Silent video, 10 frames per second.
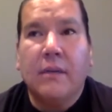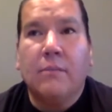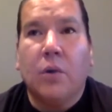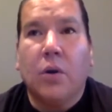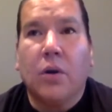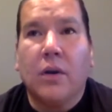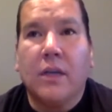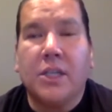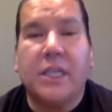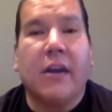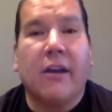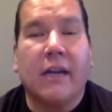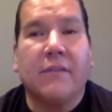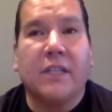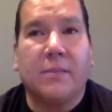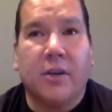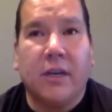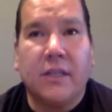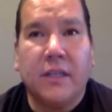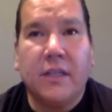more sharing of
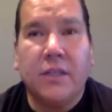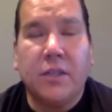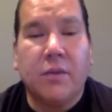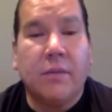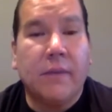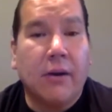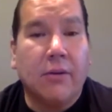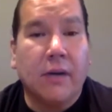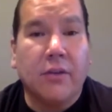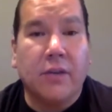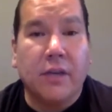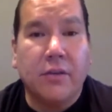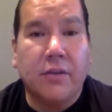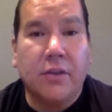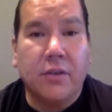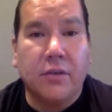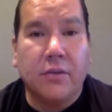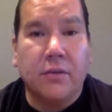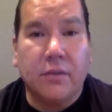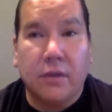experiences to empower other youth to